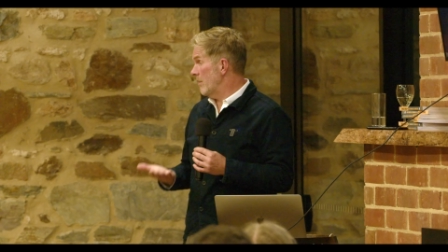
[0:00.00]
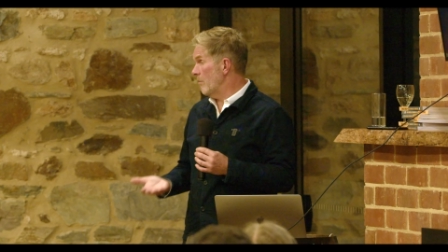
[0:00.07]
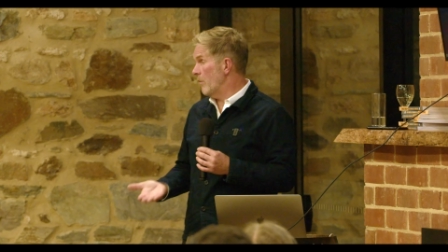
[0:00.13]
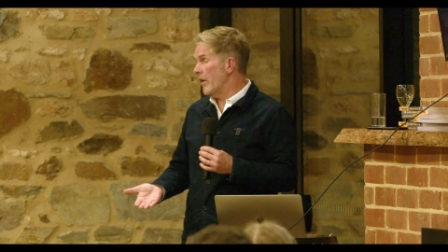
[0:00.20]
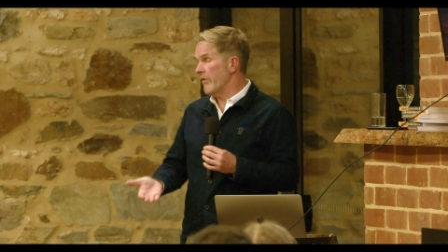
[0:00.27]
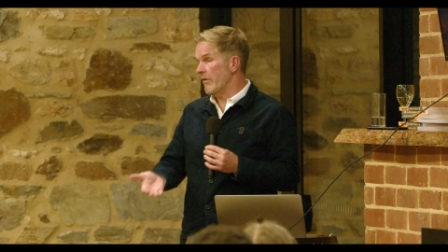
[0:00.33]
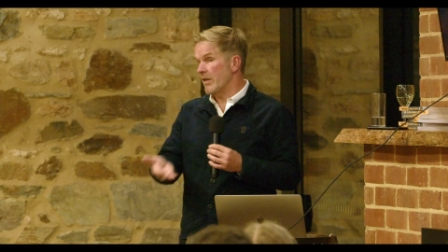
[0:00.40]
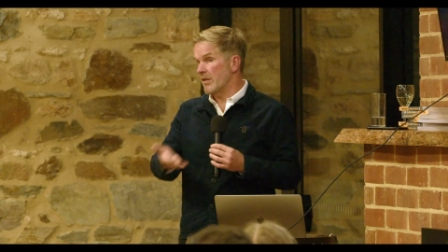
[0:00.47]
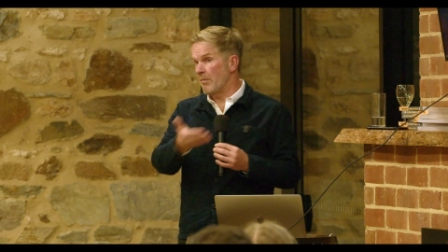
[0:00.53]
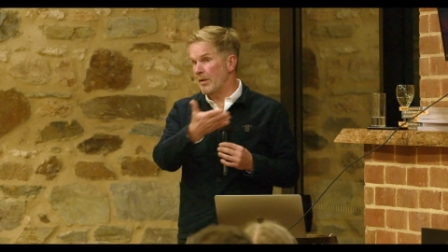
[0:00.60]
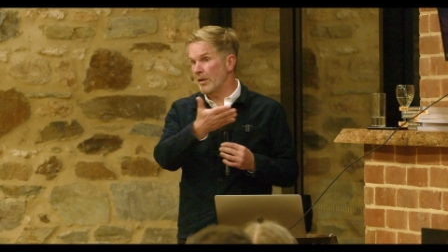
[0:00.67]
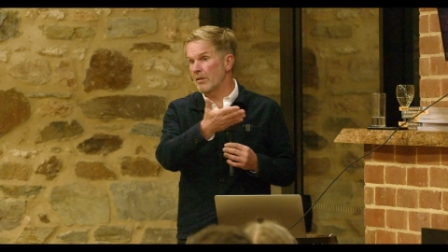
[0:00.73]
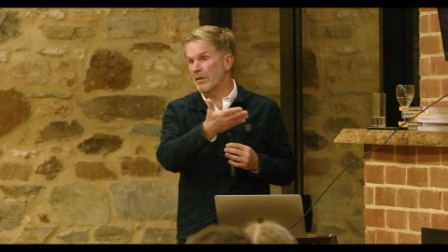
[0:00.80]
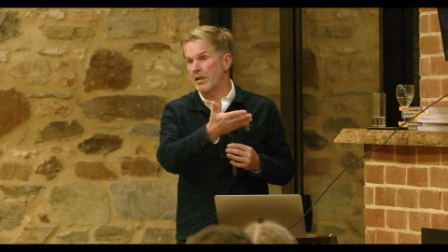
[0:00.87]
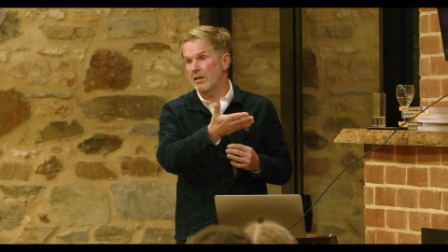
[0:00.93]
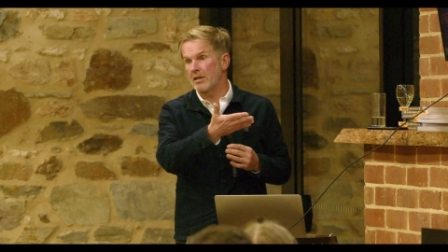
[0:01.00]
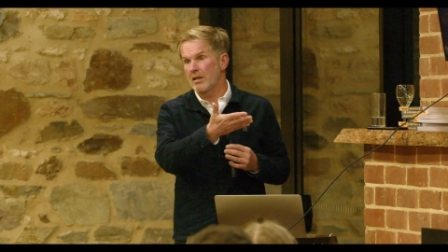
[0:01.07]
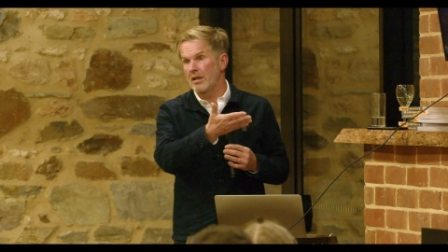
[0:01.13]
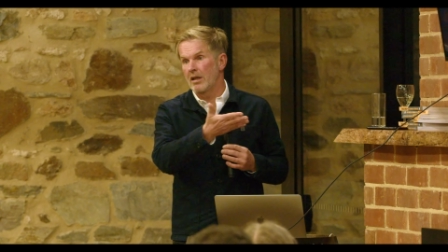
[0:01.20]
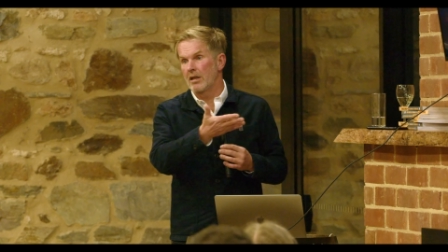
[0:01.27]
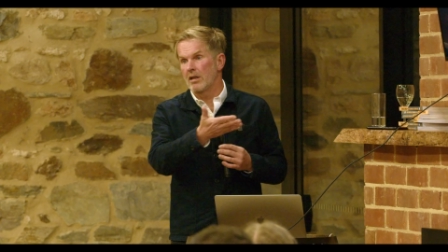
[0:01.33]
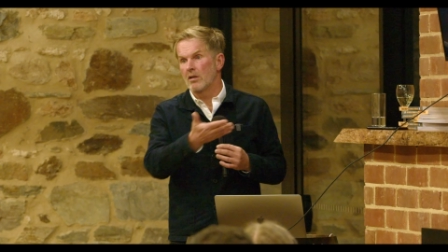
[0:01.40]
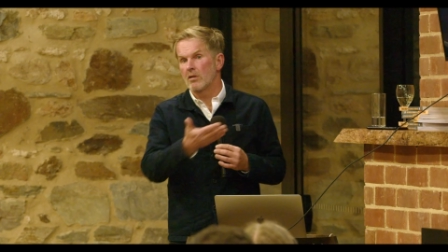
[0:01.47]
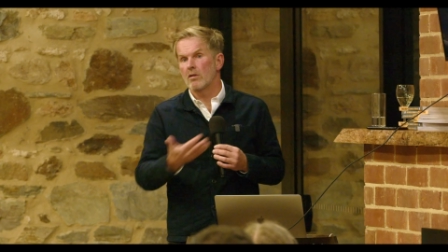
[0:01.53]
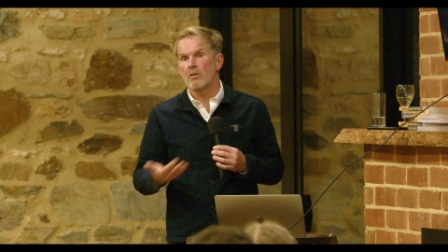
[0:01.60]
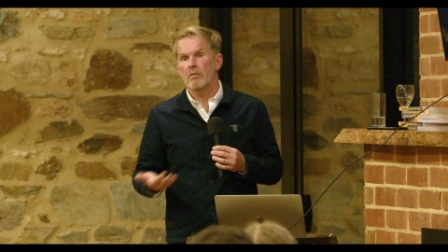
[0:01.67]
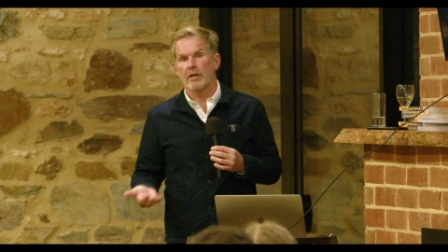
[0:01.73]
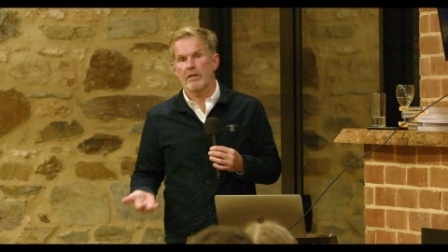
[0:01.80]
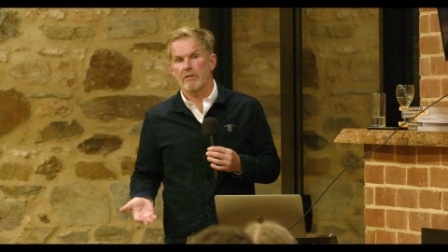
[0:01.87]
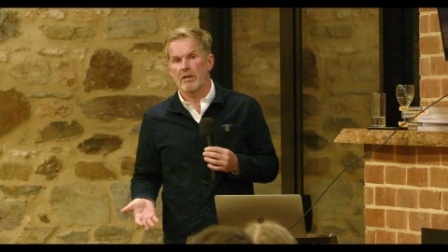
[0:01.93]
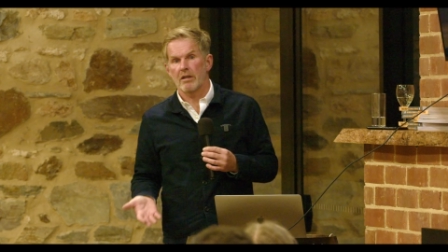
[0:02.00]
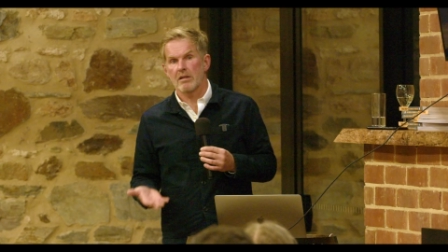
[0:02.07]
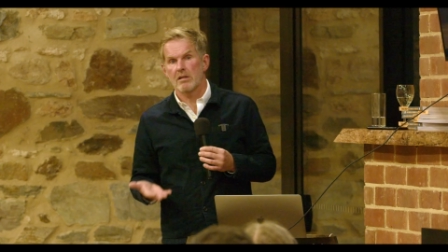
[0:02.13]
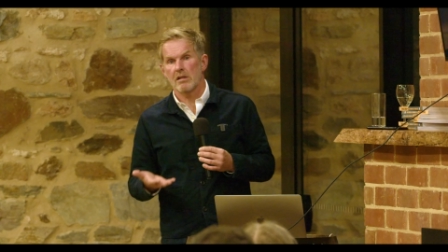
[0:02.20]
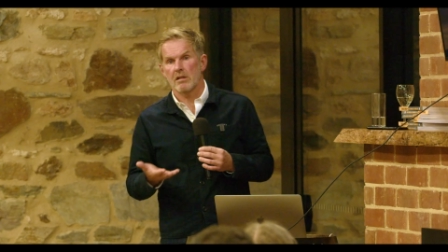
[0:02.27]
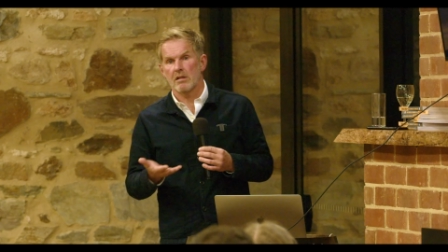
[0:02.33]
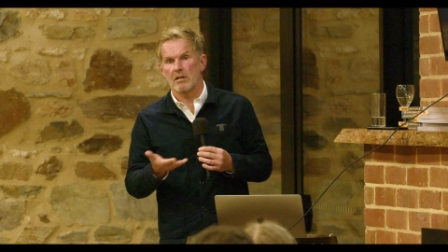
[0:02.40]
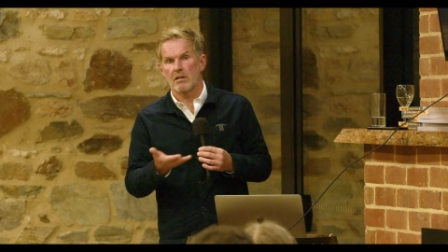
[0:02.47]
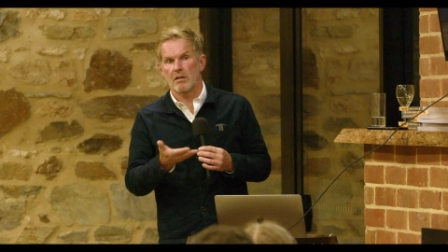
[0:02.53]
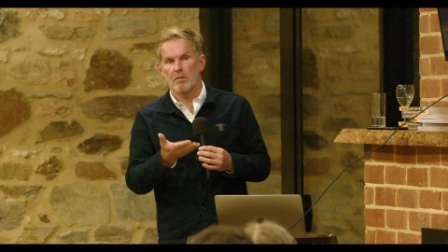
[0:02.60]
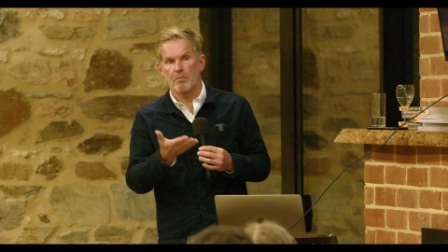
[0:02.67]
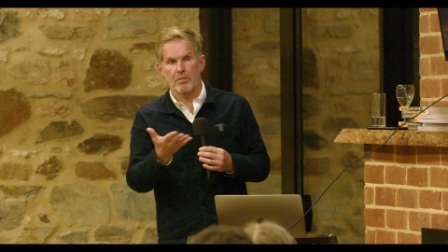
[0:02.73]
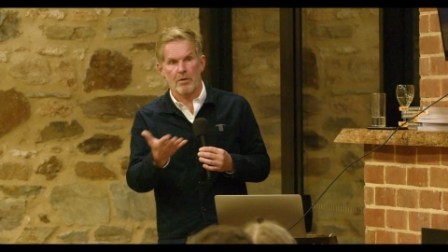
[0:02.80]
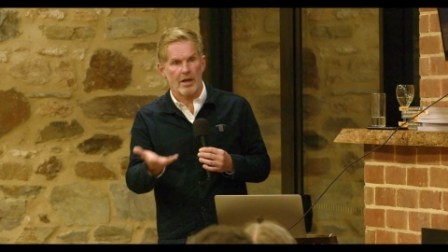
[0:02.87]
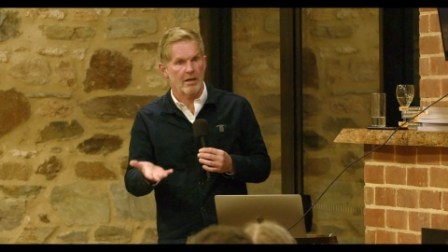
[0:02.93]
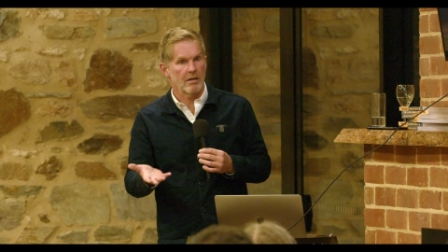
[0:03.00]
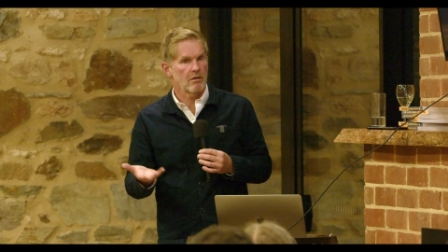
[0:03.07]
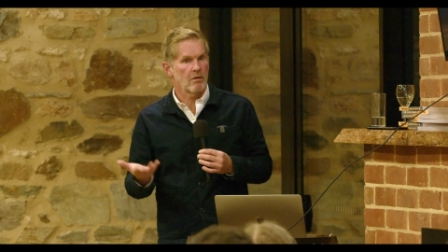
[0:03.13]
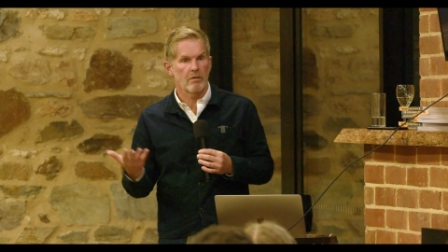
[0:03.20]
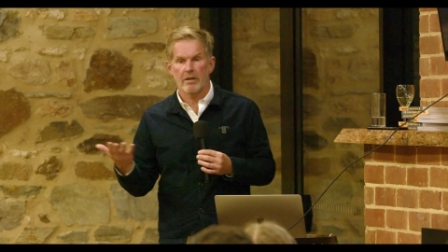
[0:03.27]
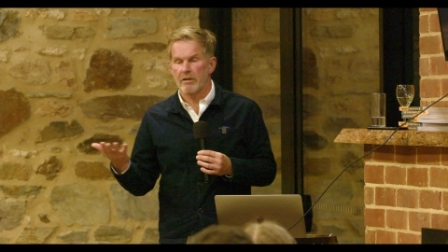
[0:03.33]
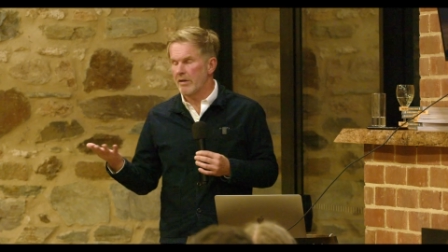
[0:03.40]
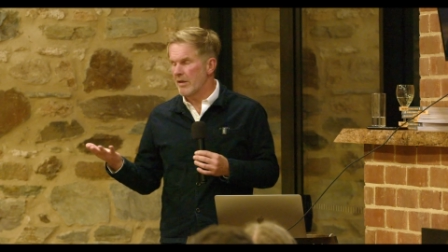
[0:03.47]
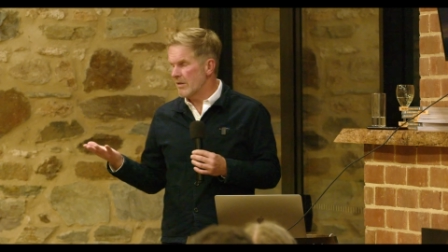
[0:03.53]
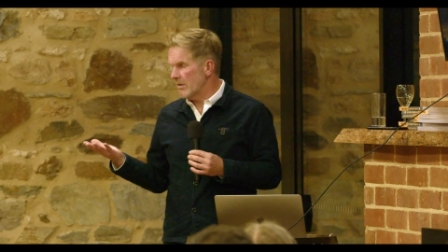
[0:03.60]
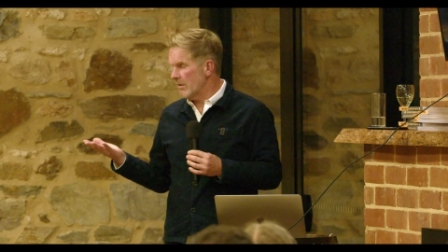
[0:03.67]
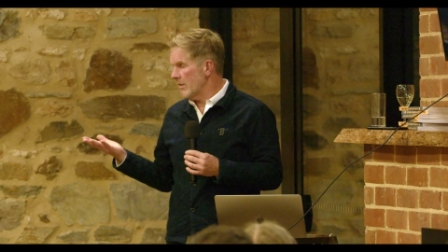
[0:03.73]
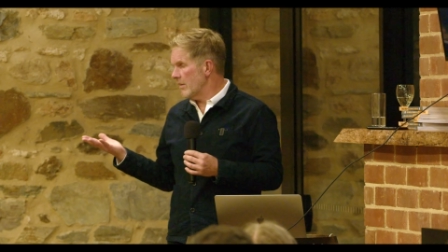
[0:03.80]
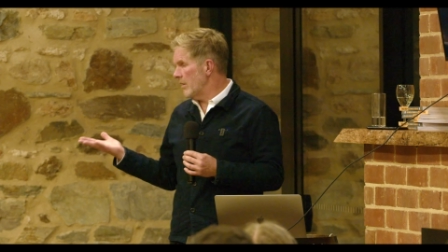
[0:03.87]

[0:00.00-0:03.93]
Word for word: whether it's a building or whether it's the brand or whether it's,